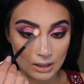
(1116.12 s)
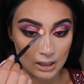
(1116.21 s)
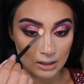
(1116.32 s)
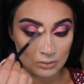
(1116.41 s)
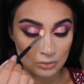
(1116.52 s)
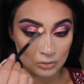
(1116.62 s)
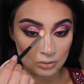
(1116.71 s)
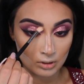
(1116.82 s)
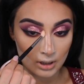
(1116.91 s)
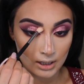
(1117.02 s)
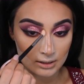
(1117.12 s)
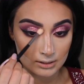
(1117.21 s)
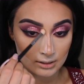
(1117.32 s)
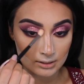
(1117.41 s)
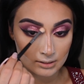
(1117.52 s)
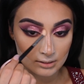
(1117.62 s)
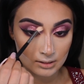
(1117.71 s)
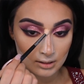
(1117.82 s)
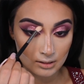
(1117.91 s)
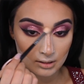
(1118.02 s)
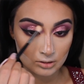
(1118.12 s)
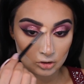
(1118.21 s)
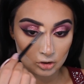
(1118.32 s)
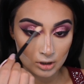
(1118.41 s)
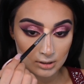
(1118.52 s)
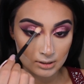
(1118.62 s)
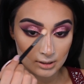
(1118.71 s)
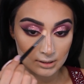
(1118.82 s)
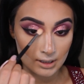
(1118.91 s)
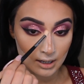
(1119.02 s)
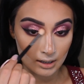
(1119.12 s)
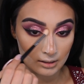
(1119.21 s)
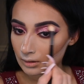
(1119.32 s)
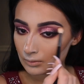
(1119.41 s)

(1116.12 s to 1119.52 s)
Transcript: and neutralize this just a tad.